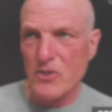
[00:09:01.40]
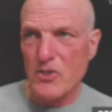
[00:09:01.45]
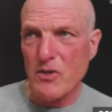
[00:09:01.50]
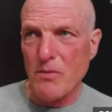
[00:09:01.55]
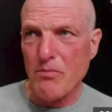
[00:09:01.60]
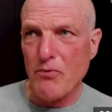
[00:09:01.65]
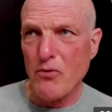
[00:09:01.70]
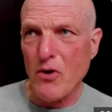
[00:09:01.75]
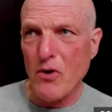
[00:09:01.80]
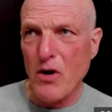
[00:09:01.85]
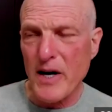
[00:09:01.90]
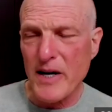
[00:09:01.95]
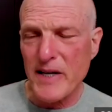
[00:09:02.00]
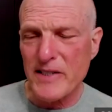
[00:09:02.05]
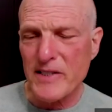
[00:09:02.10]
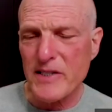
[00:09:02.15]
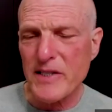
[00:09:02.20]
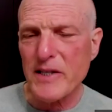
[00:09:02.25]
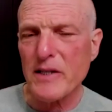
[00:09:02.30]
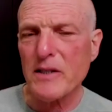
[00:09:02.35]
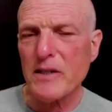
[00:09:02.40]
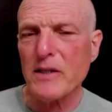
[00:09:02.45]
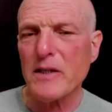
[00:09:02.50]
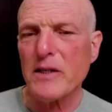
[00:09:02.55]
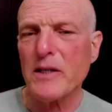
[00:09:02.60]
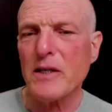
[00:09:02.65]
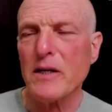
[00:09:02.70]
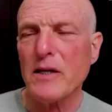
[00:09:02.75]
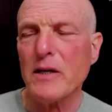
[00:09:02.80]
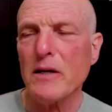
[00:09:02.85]
a
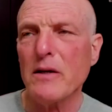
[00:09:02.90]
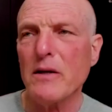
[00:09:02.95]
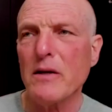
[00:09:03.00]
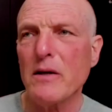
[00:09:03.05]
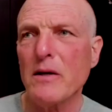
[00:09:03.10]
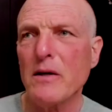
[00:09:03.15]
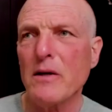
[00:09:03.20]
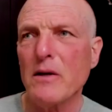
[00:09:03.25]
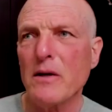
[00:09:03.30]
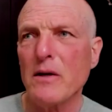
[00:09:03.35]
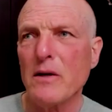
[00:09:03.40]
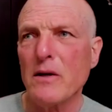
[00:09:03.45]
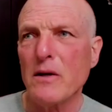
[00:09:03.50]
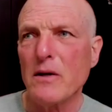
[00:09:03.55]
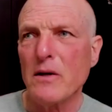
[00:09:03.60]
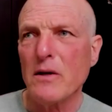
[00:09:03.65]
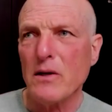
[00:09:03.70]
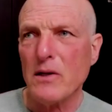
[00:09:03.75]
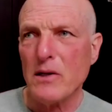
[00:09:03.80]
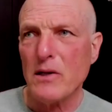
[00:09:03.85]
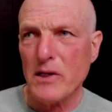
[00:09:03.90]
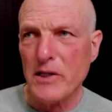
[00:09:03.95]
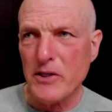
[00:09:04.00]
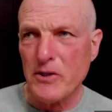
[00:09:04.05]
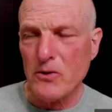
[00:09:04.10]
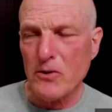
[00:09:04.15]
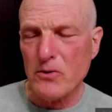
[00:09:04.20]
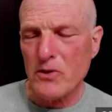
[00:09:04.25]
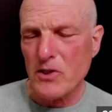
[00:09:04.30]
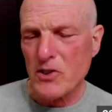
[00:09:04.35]
surprisingly
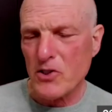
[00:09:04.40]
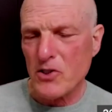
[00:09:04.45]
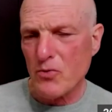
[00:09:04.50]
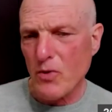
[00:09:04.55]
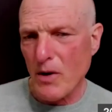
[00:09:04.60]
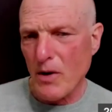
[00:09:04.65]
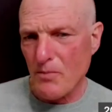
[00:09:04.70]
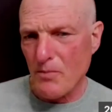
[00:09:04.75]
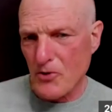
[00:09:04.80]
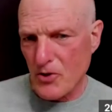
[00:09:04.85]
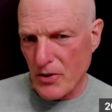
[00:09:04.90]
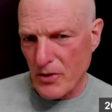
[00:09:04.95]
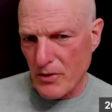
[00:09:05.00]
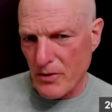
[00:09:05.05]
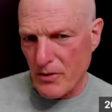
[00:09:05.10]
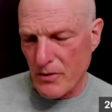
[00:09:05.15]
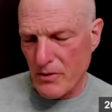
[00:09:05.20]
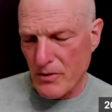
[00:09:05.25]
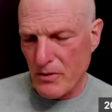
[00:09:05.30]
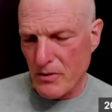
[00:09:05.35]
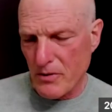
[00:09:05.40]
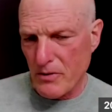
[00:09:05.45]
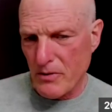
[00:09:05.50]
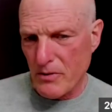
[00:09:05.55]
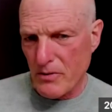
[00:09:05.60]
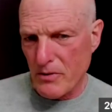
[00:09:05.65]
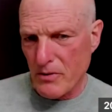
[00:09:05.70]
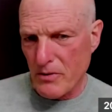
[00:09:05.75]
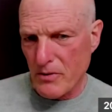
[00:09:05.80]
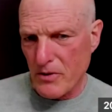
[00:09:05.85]
little disruption
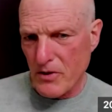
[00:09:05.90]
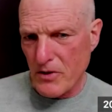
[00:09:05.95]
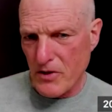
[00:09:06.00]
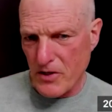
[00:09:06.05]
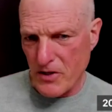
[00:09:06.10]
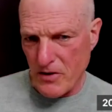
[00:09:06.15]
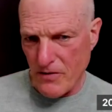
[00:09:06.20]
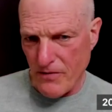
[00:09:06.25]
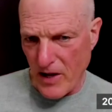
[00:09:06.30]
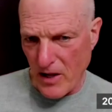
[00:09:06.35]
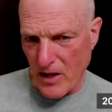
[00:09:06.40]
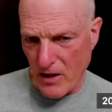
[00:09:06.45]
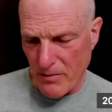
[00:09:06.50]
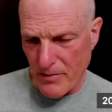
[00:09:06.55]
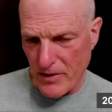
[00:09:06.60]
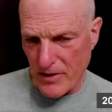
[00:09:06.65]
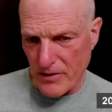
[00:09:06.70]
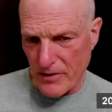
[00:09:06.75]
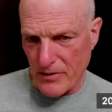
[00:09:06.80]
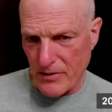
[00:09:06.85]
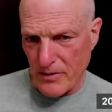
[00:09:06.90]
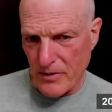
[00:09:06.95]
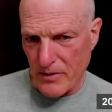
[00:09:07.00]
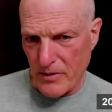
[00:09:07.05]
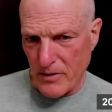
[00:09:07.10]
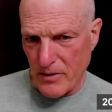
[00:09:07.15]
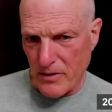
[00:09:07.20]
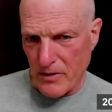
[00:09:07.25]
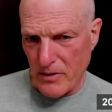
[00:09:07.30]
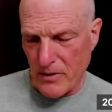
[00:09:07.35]
to the development
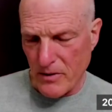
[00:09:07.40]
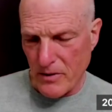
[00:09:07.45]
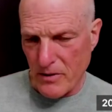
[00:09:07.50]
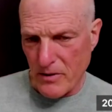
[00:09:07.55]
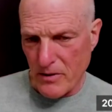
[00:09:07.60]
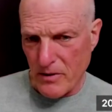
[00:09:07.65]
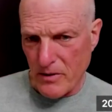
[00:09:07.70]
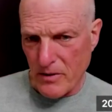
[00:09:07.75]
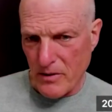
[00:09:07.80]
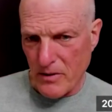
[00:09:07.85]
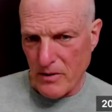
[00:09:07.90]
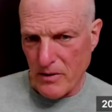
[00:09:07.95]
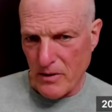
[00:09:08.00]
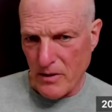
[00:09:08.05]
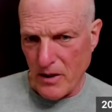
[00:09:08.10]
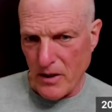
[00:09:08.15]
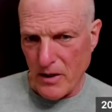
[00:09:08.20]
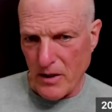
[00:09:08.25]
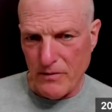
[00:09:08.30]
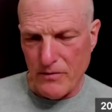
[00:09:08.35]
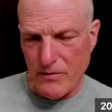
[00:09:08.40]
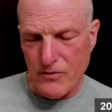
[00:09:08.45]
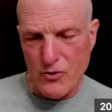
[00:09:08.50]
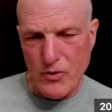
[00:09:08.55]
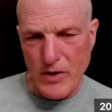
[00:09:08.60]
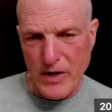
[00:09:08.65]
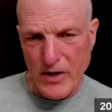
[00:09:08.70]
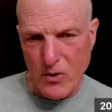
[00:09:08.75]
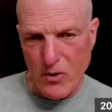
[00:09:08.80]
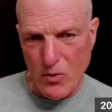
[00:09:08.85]
of
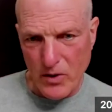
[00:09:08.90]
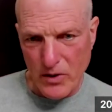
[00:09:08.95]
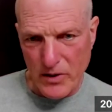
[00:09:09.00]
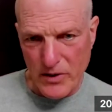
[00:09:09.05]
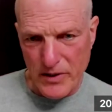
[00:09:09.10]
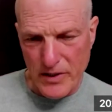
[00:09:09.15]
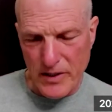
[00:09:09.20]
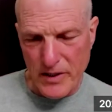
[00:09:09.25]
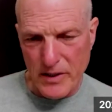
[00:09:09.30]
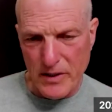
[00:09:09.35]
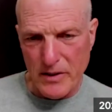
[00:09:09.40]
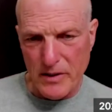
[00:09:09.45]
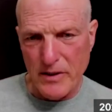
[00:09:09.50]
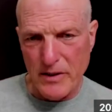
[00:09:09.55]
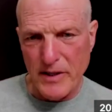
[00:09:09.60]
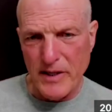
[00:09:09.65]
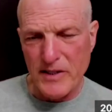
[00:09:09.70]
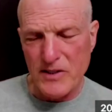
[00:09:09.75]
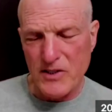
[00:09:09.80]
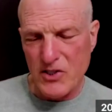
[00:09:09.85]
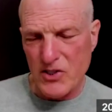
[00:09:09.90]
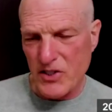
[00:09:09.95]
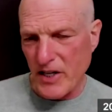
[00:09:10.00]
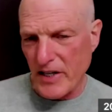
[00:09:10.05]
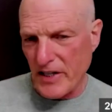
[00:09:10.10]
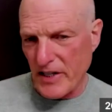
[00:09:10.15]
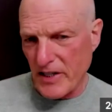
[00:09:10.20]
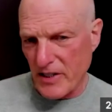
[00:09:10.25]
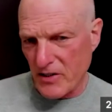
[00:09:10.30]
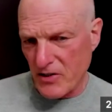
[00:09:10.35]
tranquility and
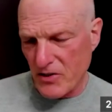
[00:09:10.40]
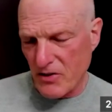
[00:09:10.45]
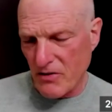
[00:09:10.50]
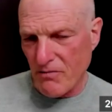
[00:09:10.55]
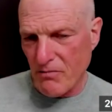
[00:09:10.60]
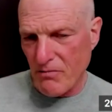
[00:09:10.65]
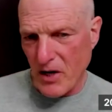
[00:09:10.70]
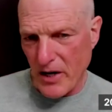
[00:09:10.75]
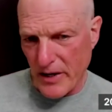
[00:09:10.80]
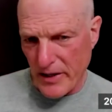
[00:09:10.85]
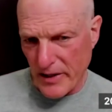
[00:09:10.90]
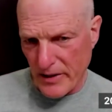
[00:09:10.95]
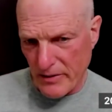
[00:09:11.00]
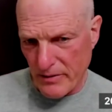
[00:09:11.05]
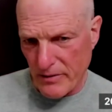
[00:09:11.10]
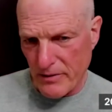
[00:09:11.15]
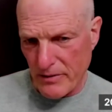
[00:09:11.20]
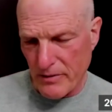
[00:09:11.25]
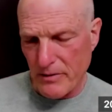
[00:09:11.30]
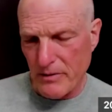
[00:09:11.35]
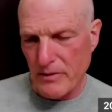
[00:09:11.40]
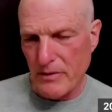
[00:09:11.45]
steadiness of mind